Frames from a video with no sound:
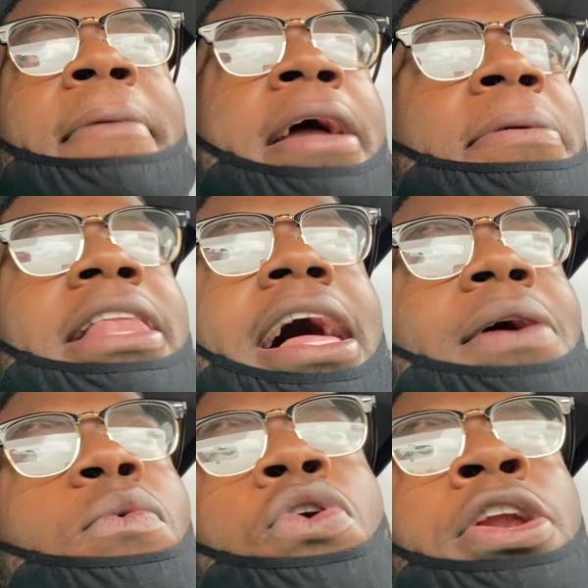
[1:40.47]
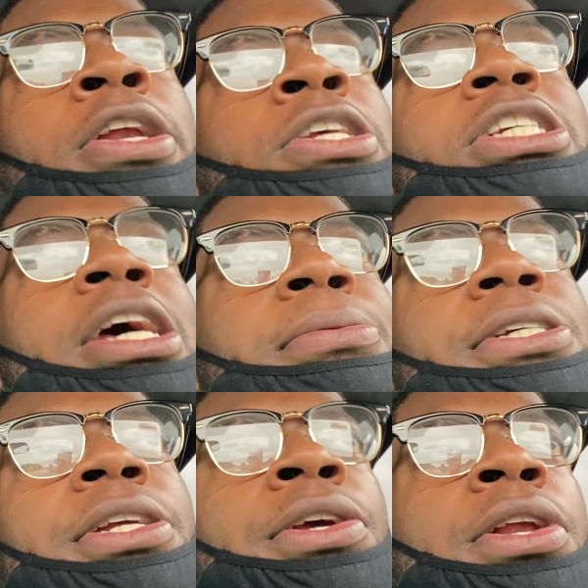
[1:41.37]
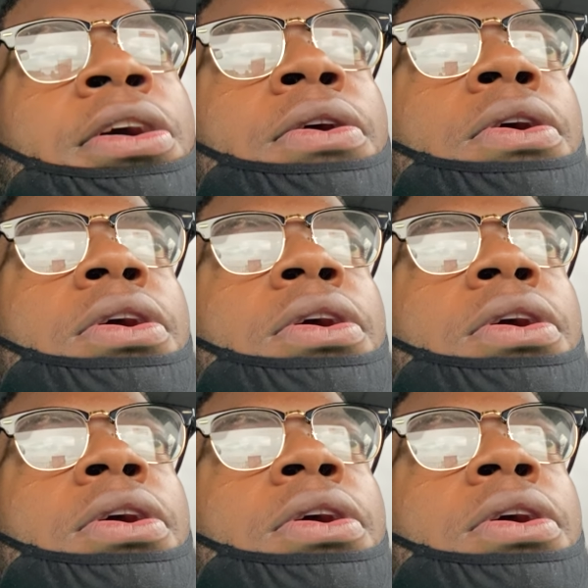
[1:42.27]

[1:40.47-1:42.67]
maybe like 1 interception, you know,